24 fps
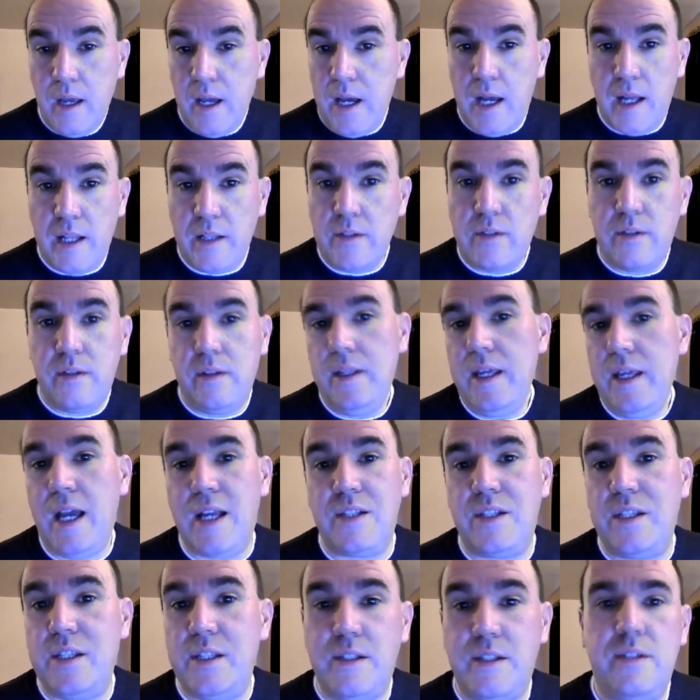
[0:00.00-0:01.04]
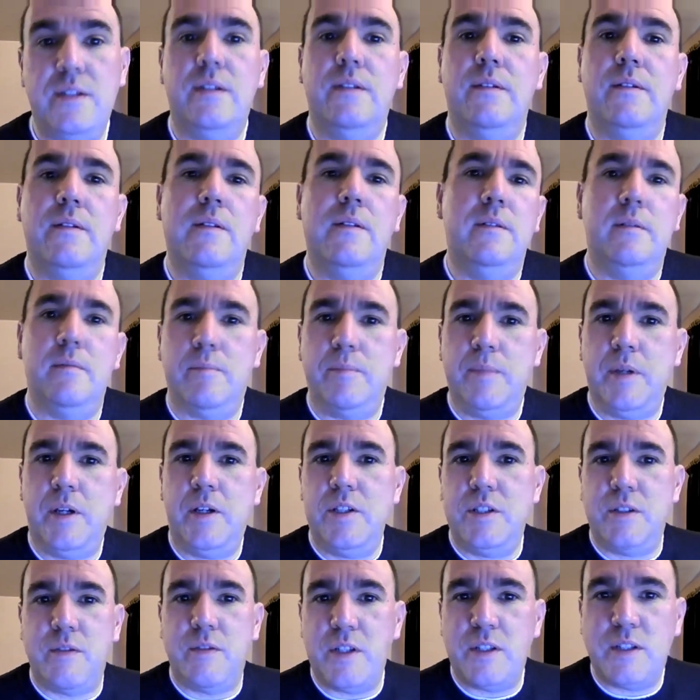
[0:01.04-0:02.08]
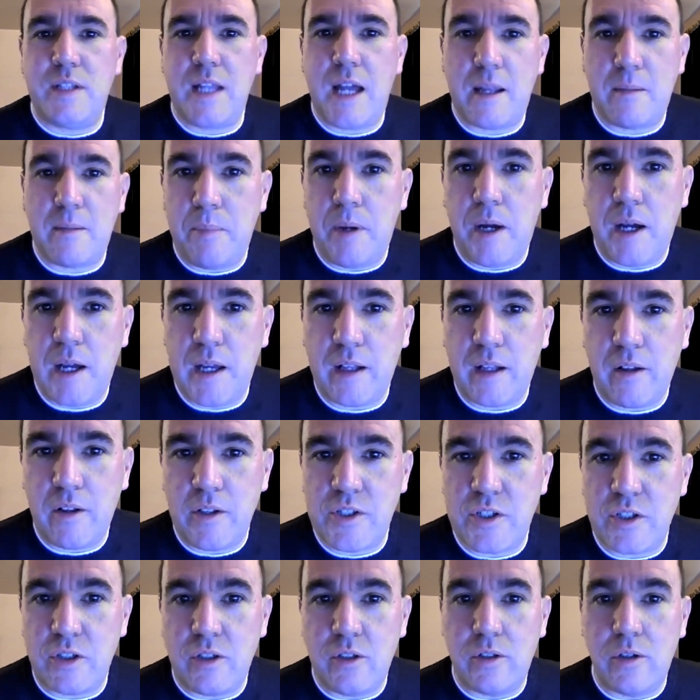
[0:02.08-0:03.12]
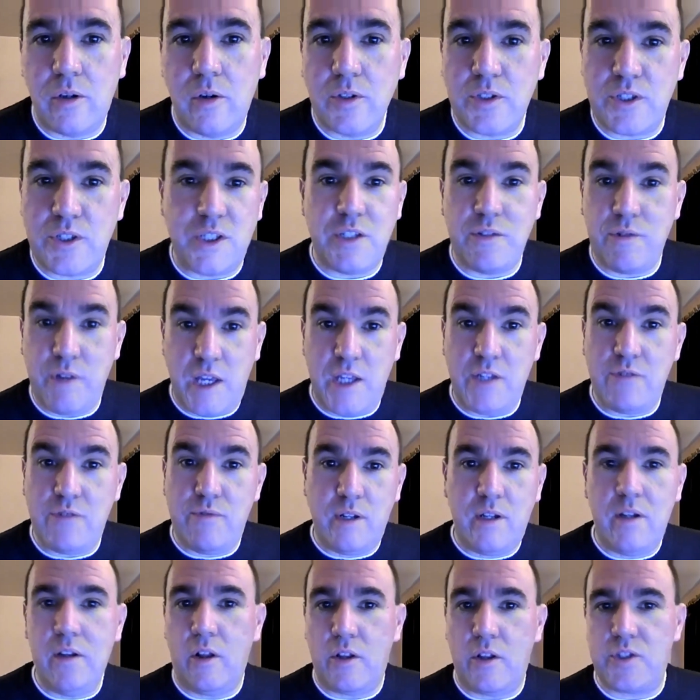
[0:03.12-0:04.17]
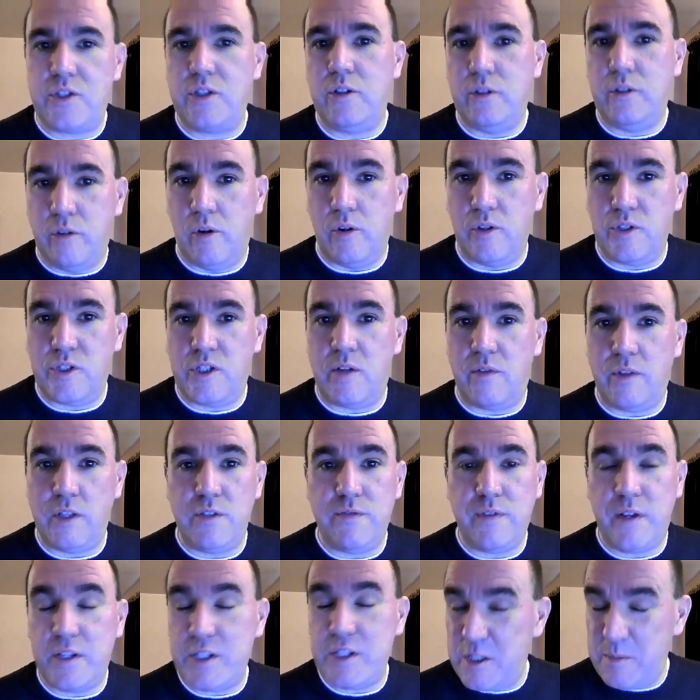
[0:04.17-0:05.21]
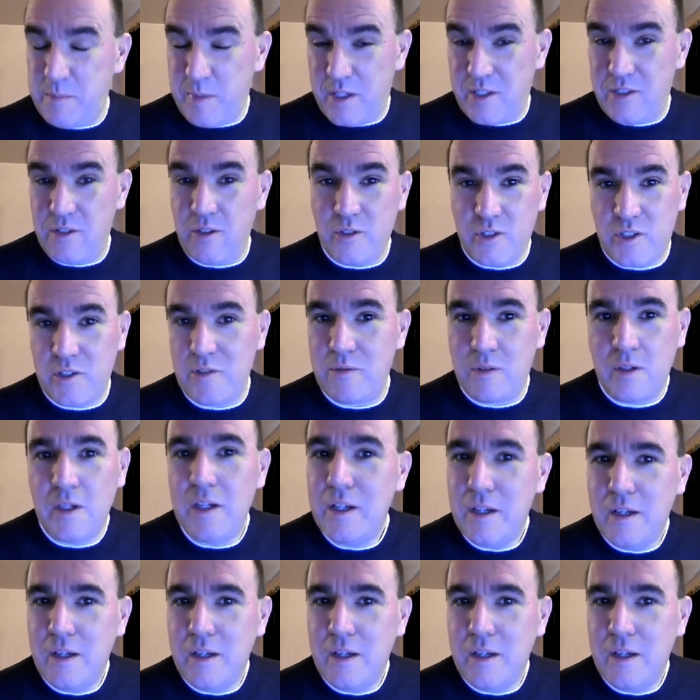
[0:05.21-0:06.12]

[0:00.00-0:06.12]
And yes, he's, because of his dad buying lots of good horses, he's ridden lots of good horses over these fences, but he's also